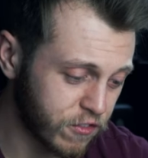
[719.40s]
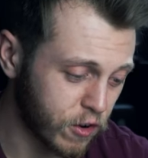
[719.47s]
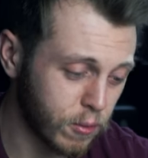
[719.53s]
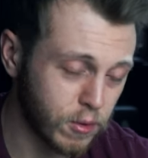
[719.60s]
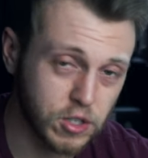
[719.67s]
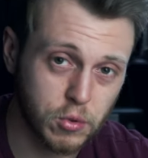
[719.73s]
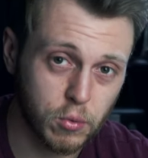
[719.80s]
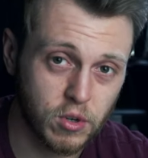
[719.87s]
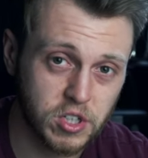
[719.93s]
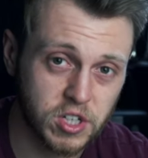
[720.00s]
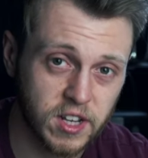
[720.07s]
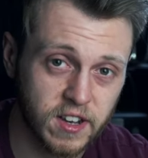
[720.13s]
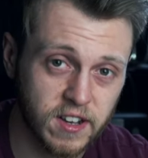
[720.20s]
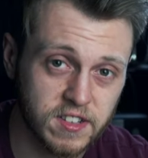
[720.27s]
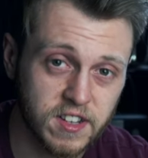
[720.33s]
you very much for
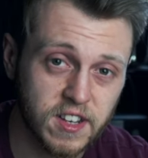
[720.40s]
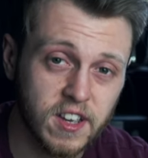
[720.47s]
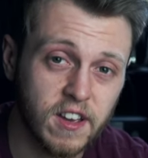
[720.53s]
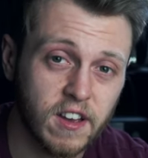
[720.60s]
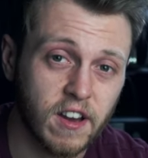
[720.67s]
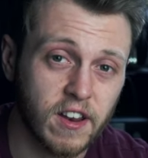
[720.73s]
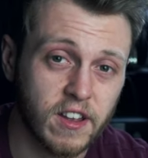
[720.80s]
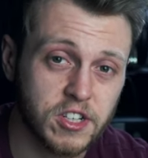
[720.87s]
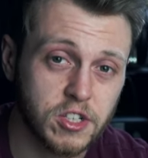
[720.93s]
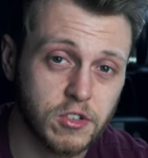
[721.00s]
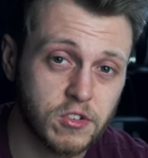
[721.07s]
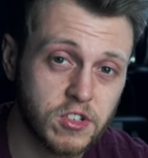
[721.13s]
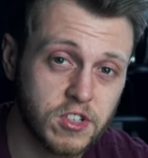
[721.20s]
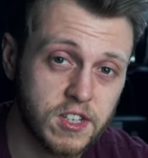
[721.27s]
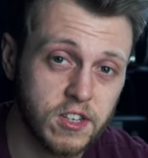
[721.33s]
watching guys, and I shall
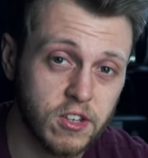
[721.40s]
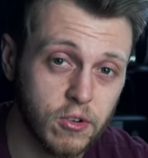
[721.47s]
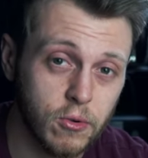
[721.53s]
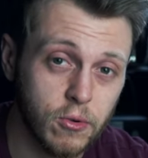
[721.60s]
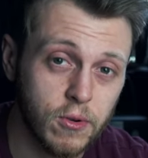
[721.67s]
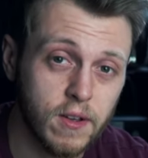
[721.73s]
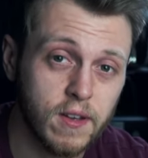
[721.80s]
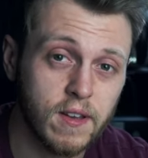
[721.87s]
see you